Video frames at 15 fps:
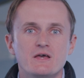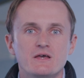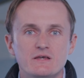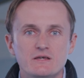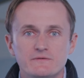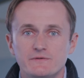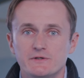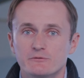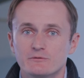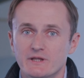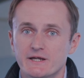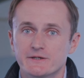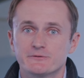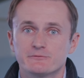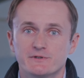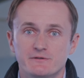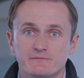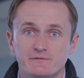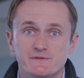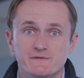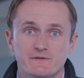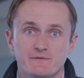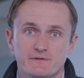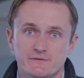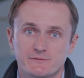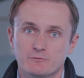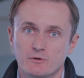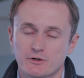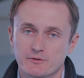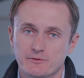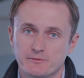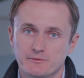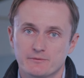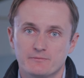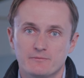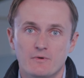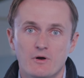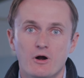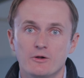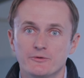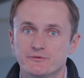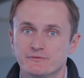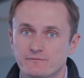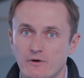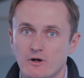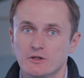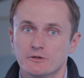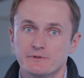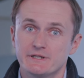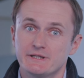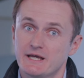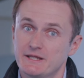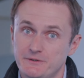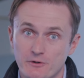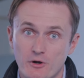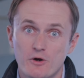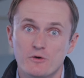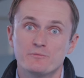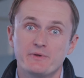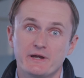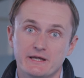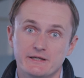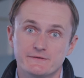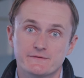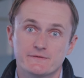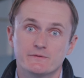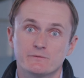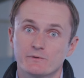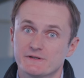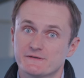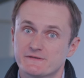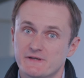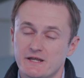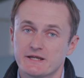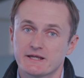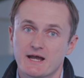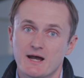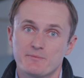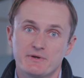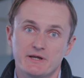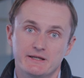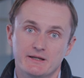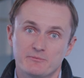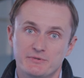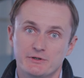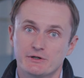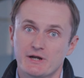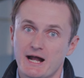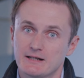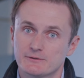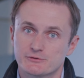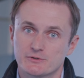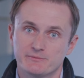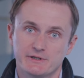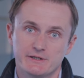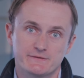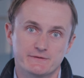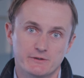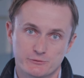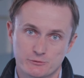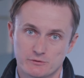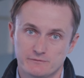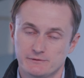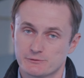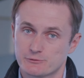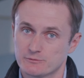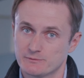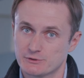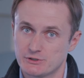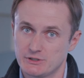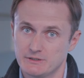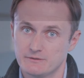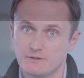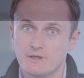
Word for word: If you would like to revisit this walkthrough, or to follow it at your own pace when setting up an Ampere Altra-based Azure virtual machine,